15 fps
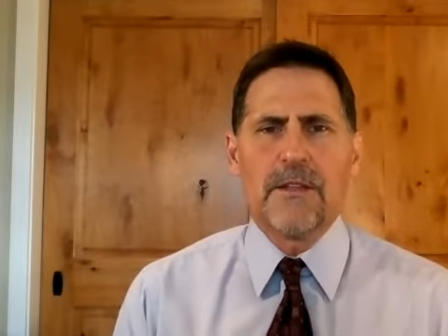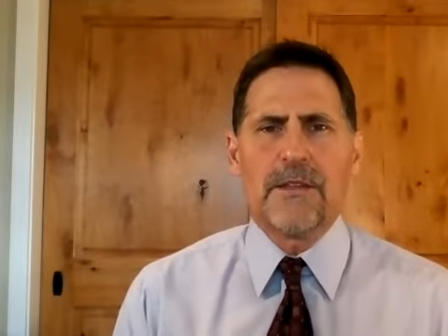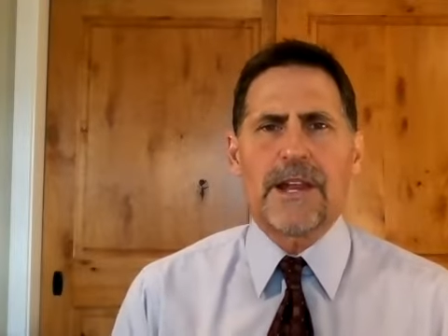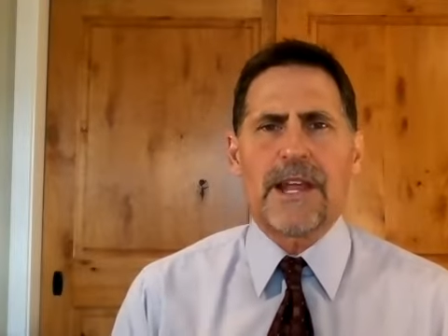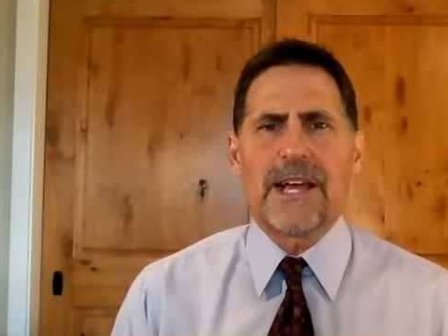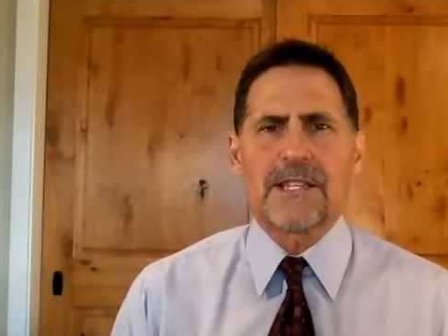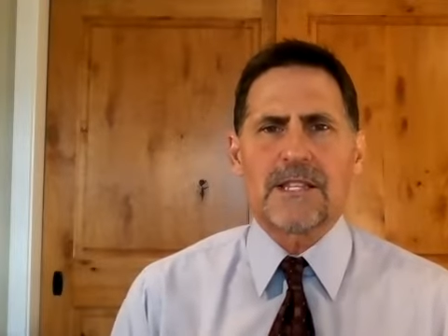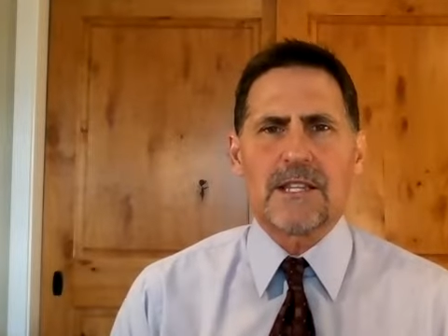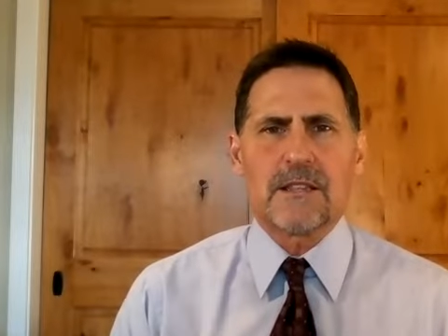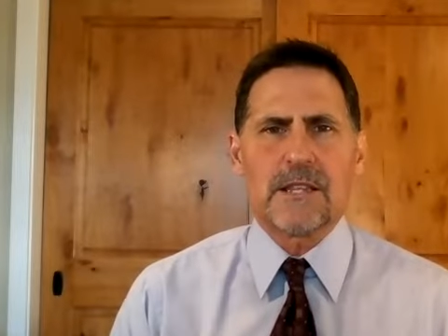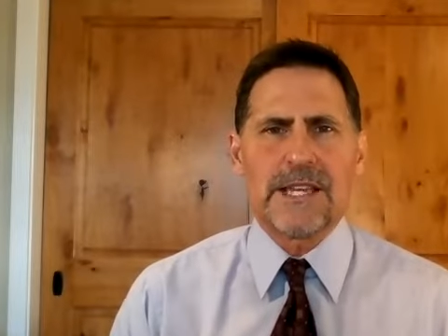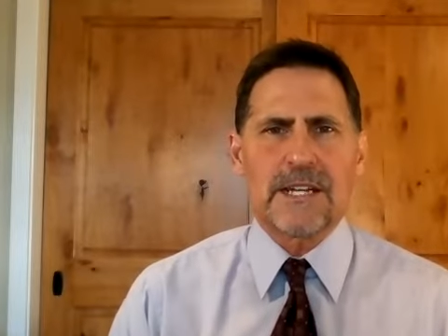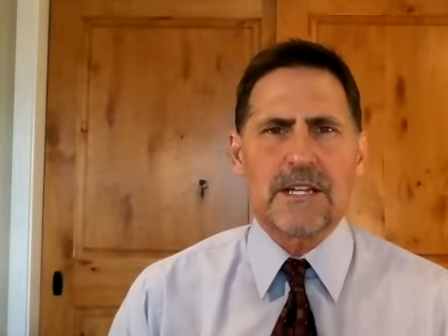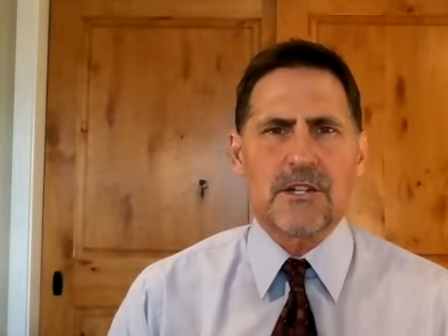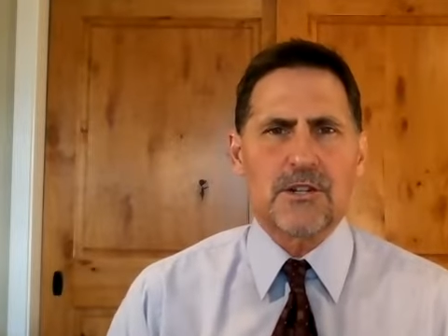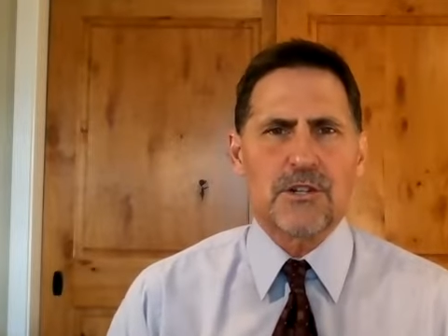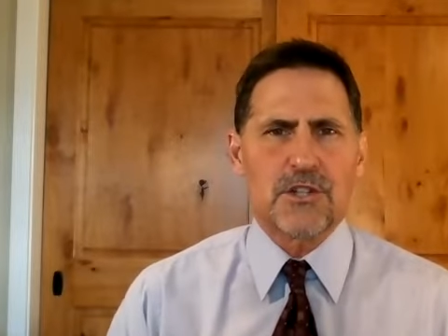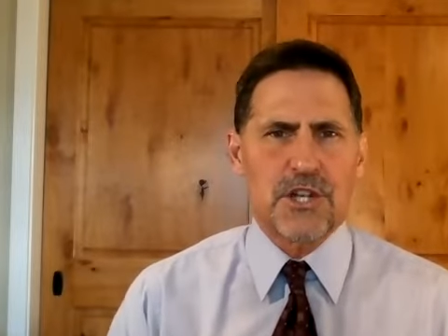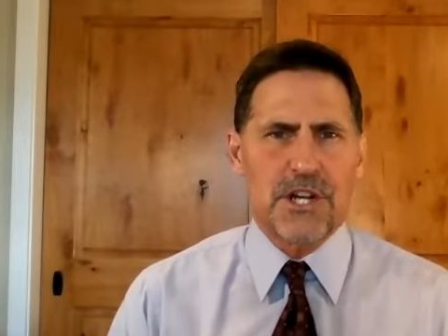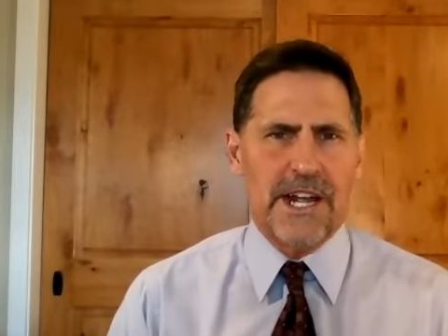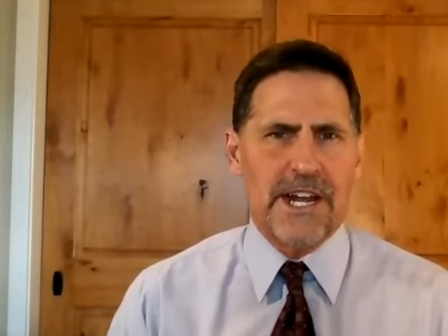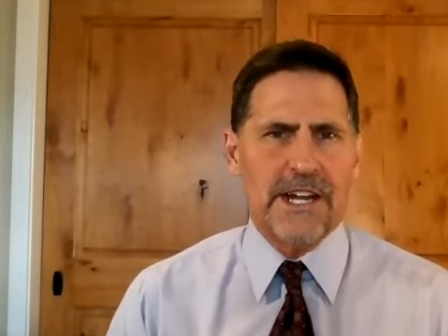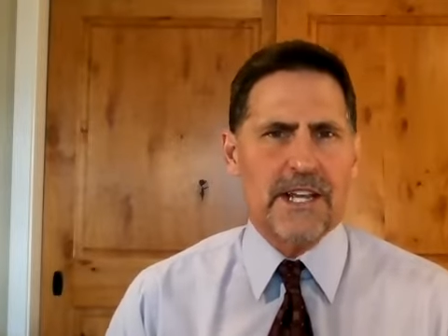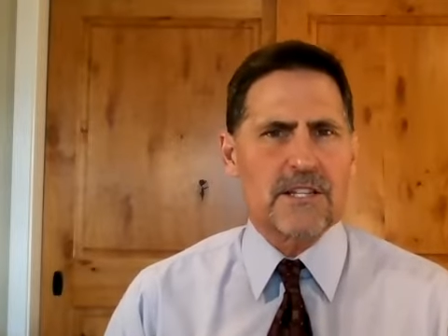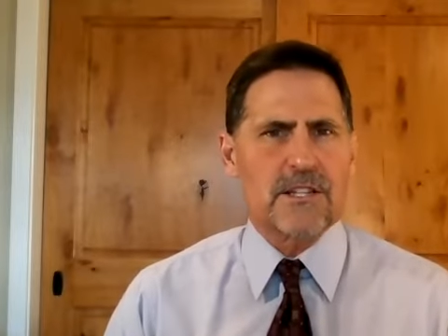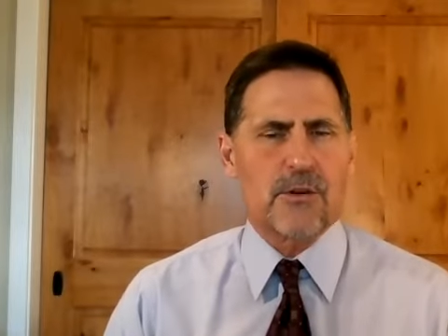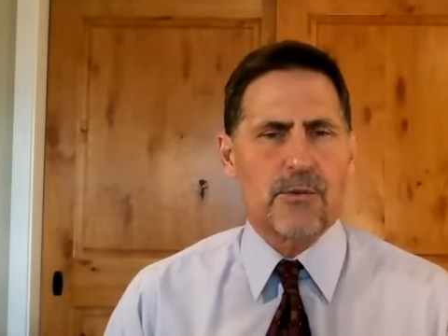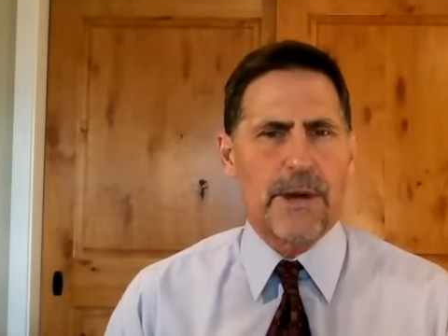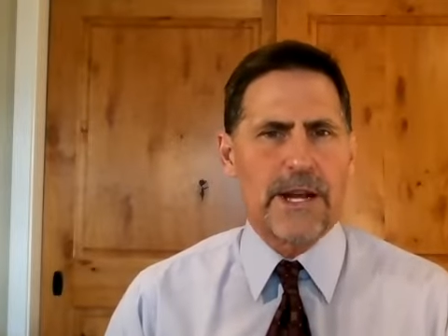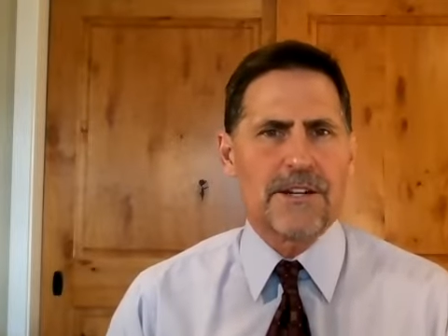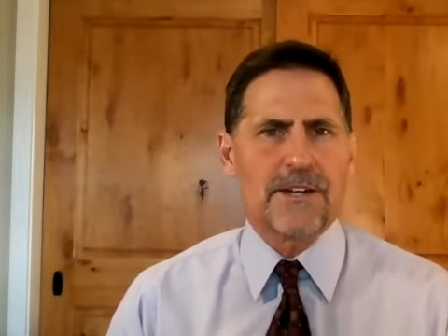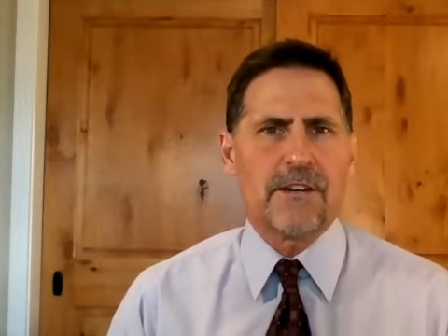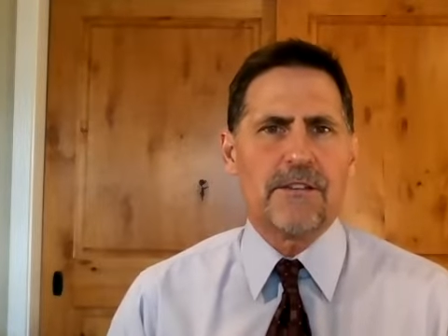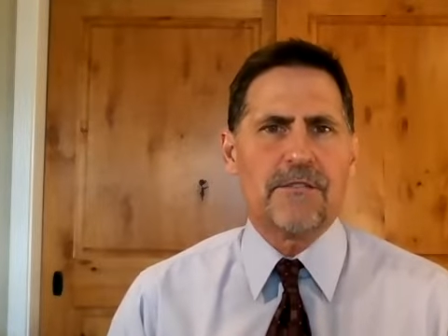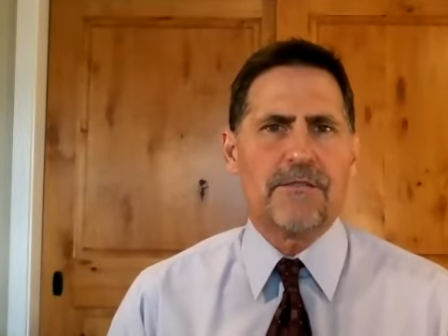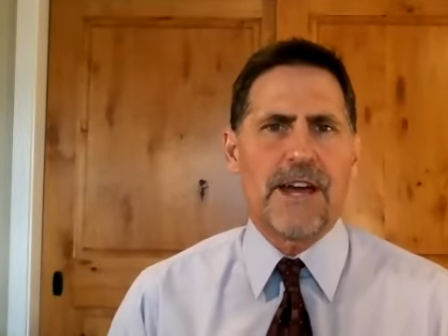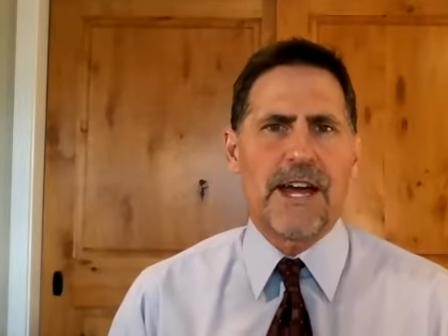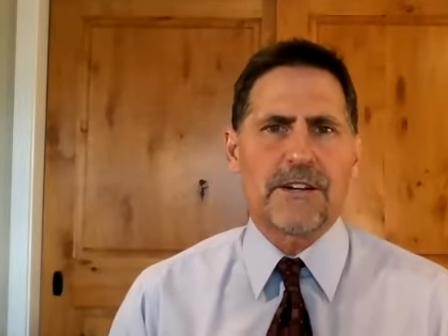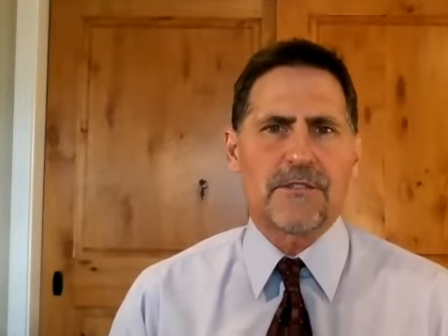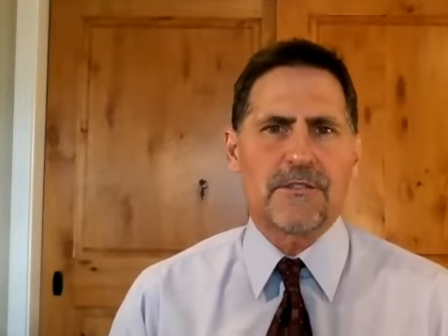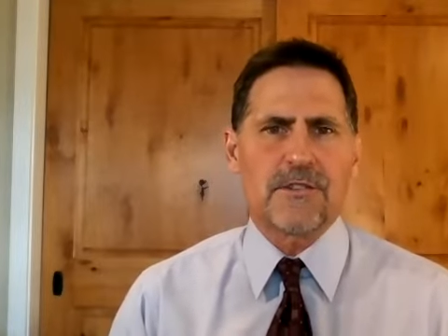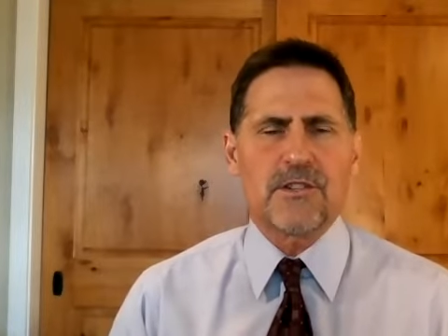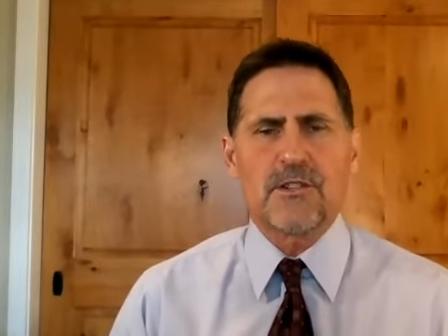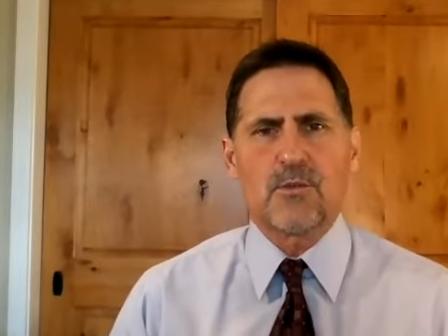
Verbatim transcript: that has a link to genetics, hereditary factors,